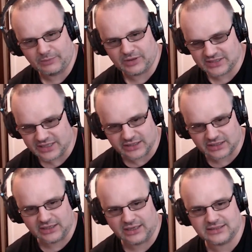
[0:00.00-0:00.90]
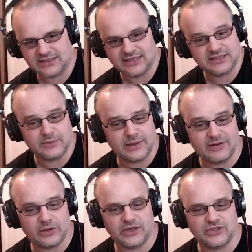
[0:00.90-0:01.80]
And we get to the end of the class. I say, does anyone
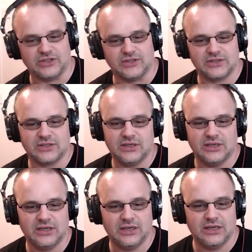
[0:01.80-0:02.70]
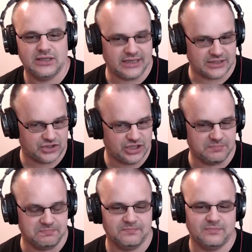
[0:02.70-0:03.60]
have any questions? Yes,
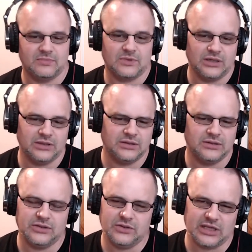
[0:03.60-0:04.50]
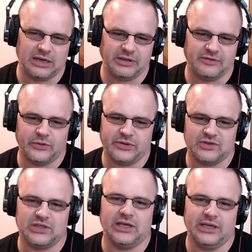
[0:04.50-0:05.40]
Jim. Do you celebrate the 4th
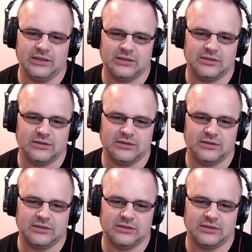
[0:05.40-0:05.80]
of July?